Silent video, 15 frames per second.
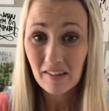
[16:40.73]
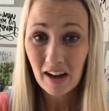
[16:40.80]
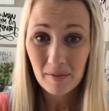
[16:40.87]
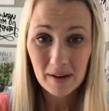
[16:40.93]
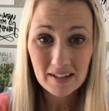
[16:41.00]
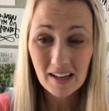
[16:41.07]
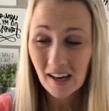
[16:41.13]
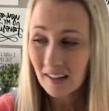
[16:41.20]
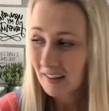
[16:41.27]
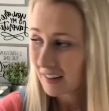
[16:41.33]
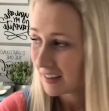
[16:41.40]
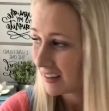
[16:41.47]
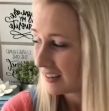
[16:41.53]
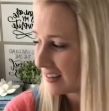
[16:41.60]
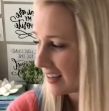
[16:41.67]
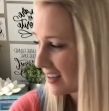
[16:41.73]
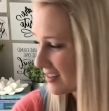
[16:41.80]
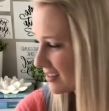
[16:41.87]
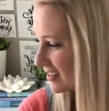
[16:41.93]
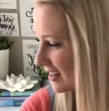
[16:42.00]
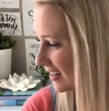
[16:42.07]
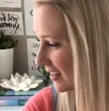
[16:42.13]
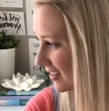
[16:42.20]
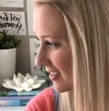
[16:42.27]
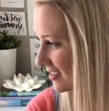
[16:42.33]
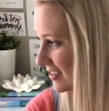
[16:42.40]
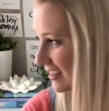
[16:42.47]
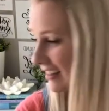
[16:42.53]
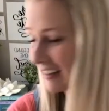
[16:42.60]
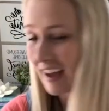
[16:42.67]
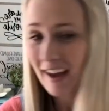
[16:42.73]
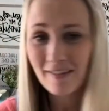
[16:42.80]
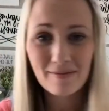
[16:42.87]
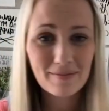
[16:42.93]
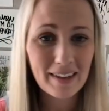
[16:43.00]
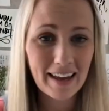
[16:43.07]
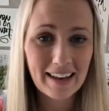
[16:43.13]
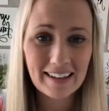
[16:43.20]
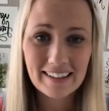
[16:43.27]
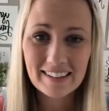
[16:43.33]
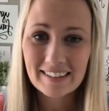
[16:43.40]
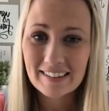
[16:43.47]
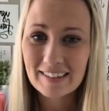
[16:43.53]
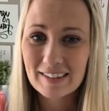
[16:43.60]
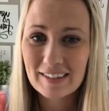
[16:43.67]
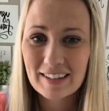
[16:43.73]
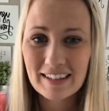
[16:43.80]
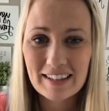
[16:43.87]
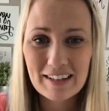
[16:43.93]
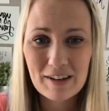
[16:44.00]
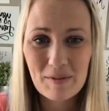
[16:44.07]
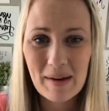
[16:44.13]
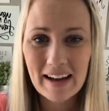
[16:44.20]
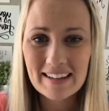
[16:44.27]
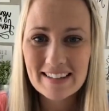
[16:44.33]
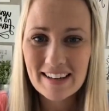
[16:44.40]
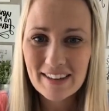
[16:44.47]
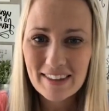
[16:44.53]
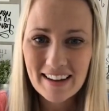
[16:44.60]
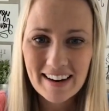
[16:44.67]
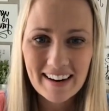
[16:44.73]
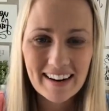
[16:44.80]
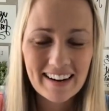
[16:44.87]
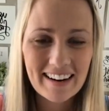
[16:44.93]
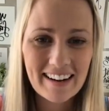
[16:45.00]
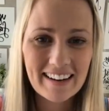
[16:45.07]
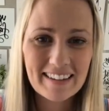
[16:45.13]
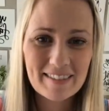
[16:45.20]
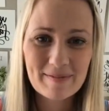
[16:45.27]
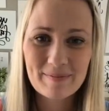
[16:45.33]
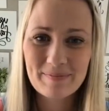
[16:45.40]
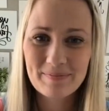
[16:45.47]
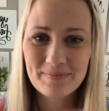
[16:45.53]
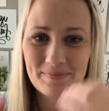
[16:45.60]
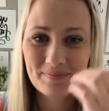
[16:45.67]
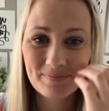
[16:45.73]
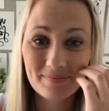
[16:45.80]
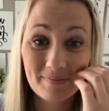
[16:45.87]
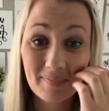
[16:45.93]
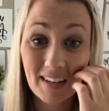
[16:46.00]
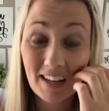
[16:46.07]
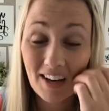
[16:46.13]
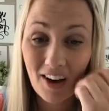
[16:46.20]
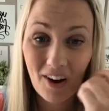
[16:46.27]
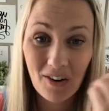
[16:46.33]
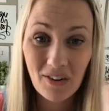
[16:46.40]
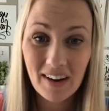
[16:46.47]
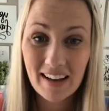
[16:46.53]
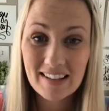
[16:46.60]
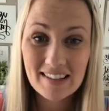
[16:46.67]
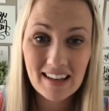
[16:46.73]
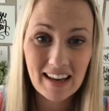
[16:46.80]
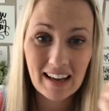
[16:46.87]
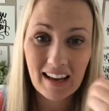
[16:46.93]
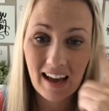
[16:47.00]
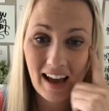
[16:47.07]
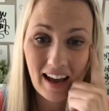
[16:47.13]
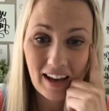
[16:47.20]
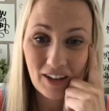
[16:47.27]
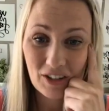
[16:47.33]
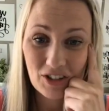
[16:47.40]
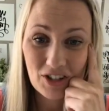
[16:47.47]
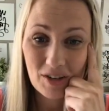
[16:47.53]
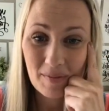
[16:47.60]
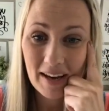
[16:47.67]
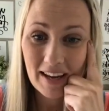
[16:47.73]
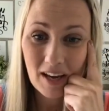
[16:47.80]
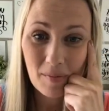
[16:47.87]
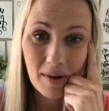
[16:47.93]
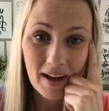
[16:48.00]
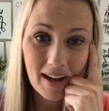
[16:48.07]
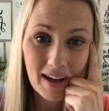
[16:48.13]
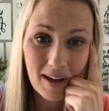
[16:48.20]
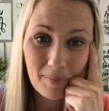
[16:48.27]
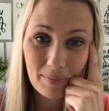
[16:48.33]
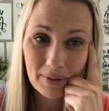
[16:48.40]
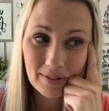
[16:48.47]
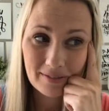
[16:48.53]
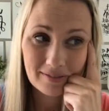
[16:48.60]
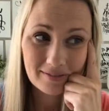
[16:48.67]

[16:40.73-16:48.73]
I've got my toddler downstairs and I'm like going to go back down there. And, you know, it's like she might come up.